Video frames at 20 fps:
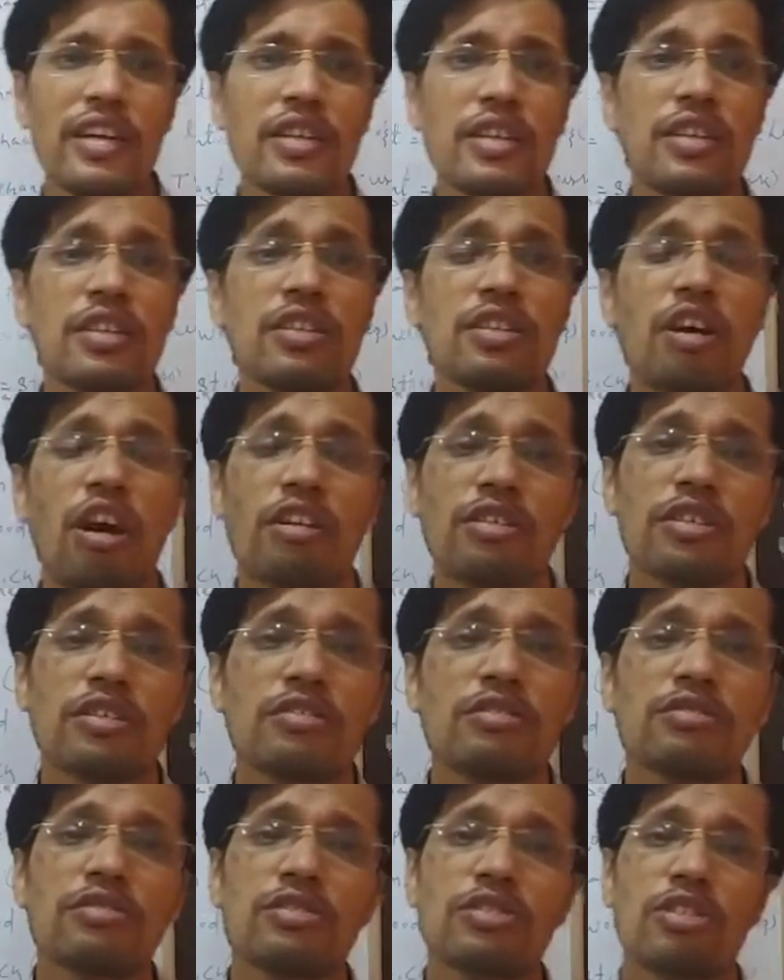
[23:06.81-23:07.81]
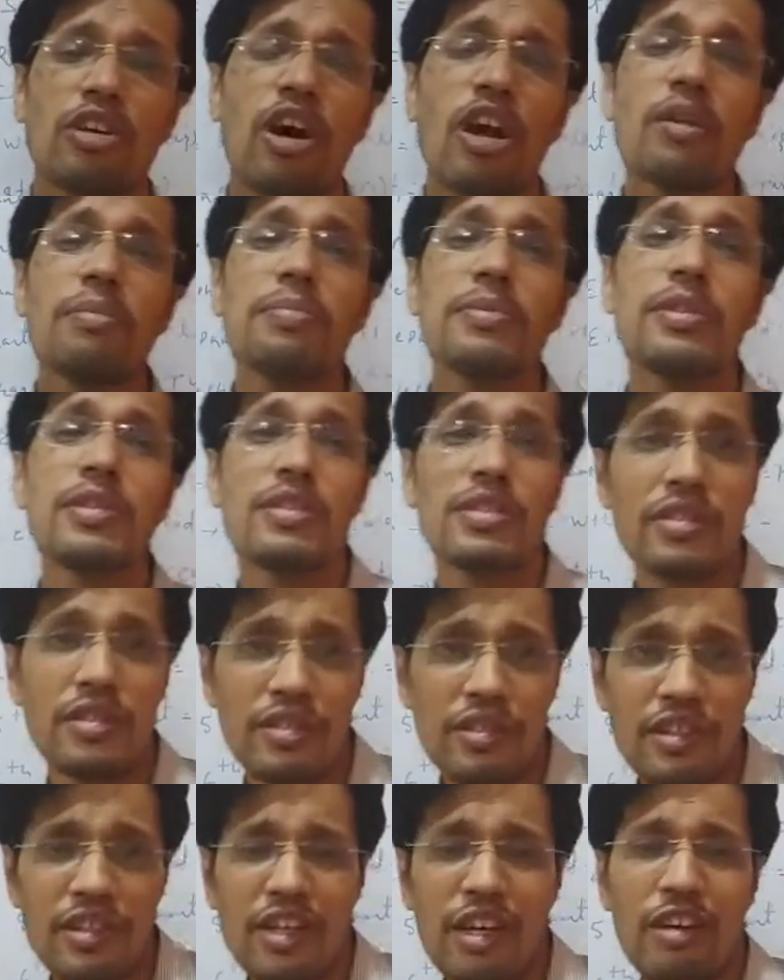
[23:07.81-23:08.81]
in order to solve
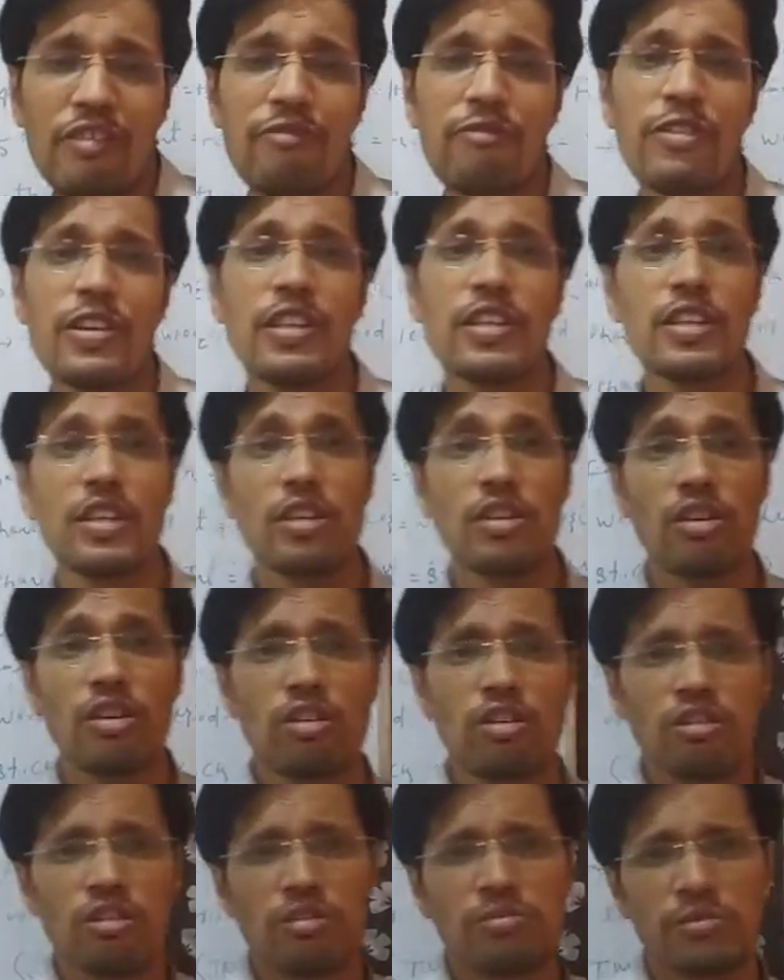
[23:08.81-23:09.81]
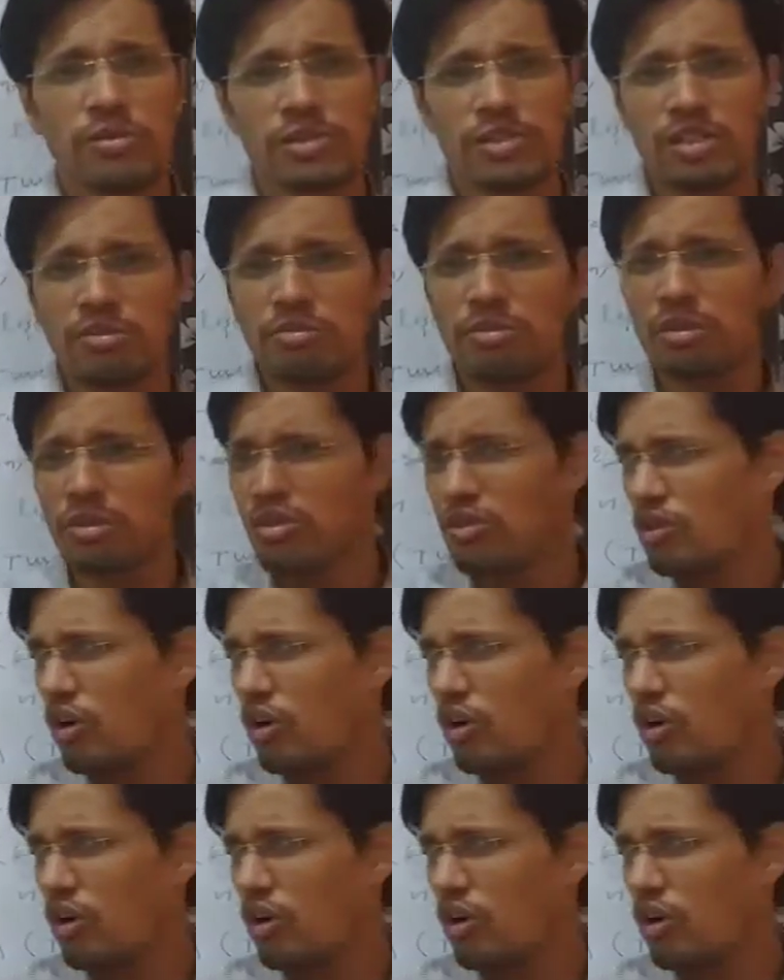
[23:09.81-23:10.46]
this conflict and controversy among